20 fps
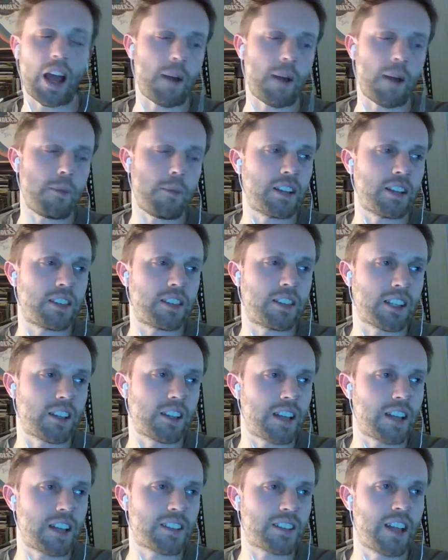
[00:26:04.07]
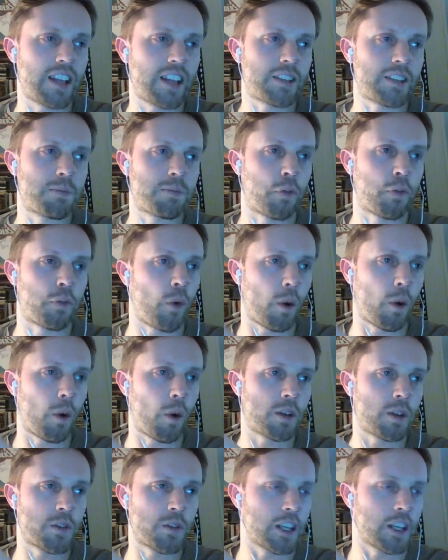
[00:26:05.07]
I mean, I think last night's
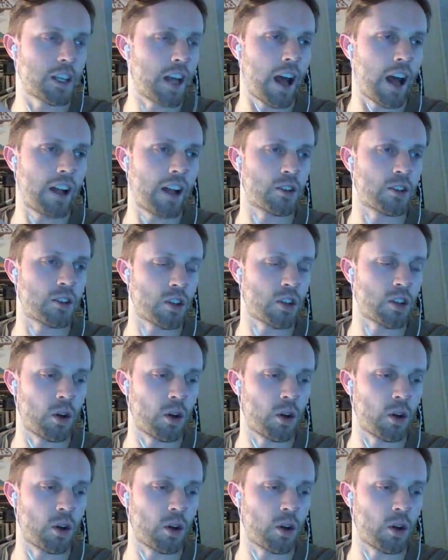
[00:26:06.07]
performance for the Islanders,